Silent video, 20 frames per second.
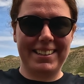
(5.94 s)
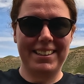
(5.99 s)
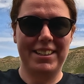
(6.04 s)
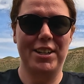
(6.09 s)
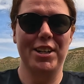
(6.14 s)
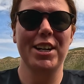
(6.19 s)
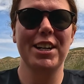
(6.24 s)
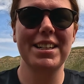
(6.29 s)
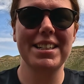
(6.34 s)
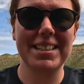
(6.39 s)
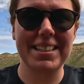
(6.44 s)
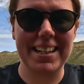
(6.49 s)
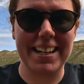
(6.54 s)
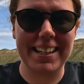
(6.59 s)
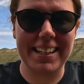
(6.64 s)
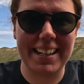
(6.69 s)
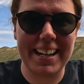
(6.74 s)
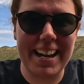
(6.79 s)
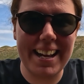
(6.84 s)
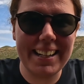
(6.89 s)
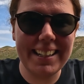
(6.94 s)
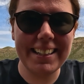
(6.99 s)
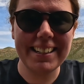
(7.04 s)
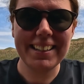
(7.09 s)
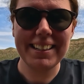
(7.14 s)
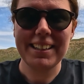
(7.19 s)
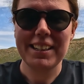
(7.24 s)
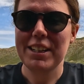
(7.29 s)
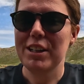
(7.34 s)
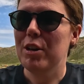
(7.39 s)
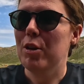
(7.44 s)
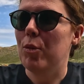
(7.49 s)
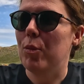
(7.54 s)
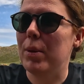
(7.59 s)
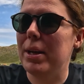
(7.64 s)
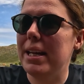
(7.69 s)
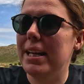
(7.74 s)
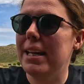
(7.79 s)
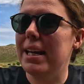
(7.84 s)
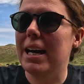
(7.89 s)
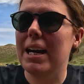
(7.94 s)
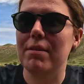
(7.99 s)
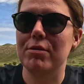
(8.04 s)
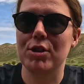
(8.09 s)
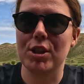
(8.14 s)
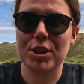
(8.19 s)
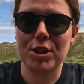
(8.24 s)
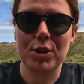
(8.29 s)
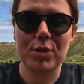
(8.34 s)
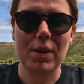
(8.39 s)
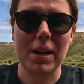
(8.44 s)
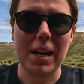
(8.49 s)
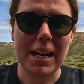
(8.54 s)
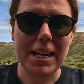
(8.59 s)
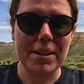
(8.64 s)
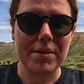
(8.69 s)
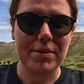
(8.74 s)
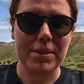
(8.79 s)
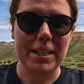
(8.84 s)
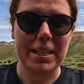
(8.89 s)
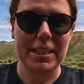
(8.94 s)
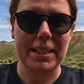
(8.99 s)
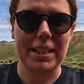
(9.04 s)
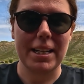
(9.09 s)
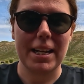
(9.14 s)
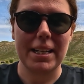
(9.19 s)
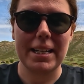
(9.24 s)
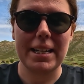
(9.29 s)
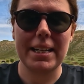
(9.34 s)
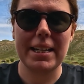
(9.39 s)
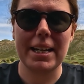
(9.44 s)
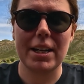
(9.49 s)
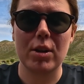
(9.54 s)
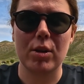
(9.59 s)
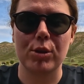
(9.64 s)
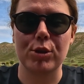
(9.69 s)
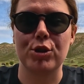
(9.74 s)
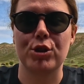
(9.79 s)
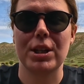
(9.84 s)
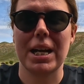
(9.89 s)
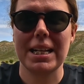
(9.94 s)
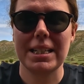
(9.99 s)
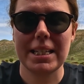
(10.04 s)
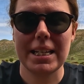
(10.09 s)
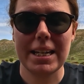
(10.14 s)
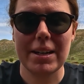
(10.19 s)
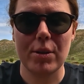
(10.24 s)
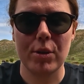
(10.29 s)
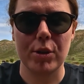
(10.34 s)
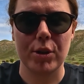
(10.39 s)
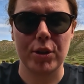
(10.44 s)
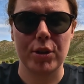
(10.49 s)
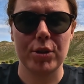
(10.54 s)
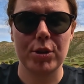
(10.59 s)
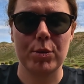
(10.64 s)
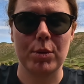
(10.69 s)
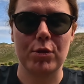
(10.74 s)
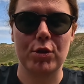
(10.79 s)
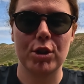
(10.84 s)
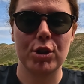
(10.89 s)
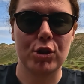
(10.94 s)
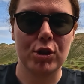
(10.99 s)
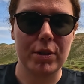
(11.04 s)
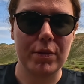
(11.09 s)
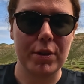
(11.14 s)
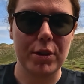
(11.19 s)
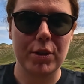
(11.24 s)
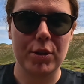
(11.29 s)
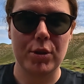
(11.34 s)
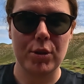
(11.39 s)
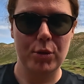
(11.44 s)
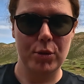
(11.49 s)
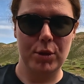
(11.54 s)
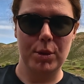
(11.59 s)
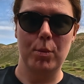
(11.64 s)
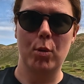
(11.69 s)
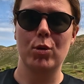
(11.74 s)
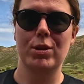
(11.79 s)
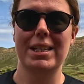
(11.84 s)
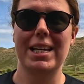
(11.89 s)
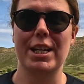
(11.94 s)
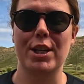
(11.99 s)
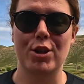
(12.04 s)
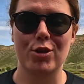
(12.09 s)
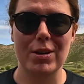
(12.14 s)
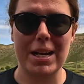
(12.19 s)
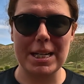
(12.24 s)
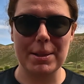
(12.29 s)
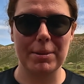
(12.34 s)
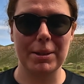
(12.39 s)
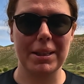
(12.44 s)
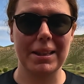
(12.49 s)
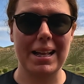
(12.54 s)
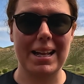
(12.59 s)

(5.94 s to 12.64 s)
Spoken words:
Kyrgyzstan again. We have just arrived in an area called Jeti-Oguz. We've just driven through the most incredible